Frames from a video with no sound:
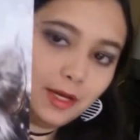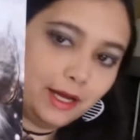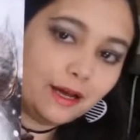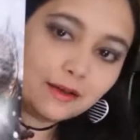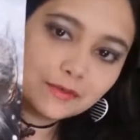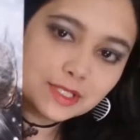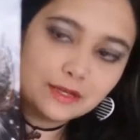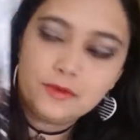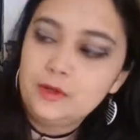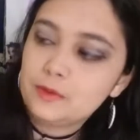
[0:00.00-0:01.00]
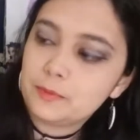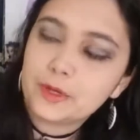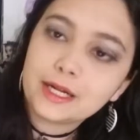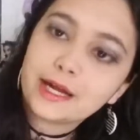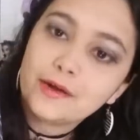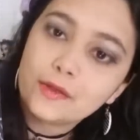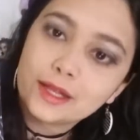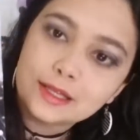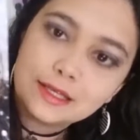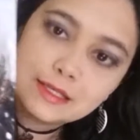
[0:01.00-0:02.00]
have several printed out
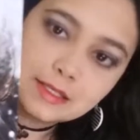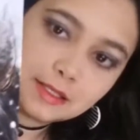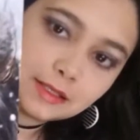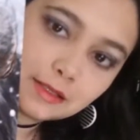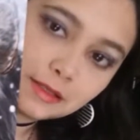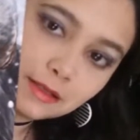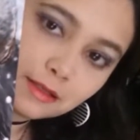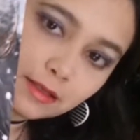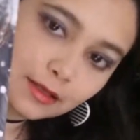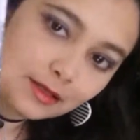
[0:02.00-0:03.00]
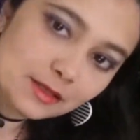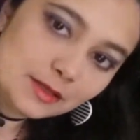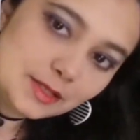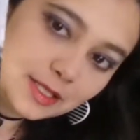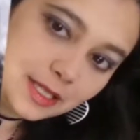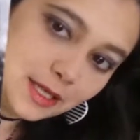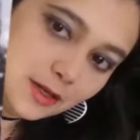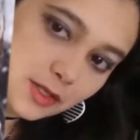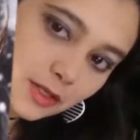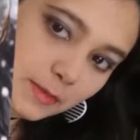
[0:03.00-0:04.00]
like this. You see it
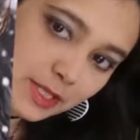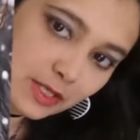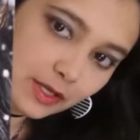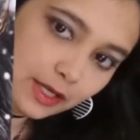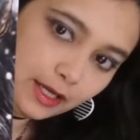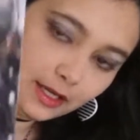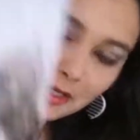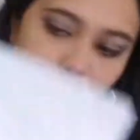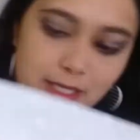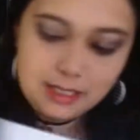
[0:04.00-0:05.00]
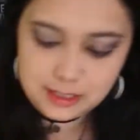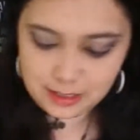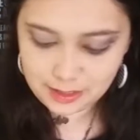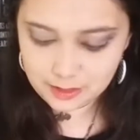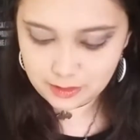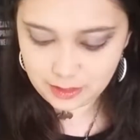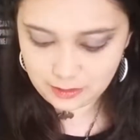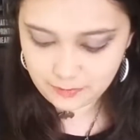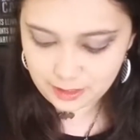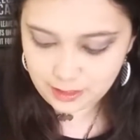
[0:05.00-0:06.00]
here, it's a little bit dark here, you can't see it. You
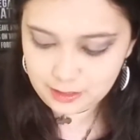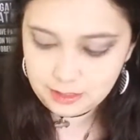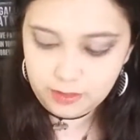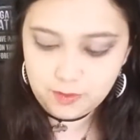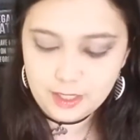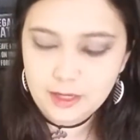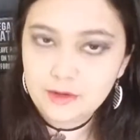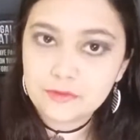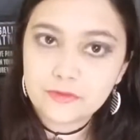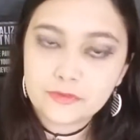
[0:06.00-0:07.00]
have that, and then you have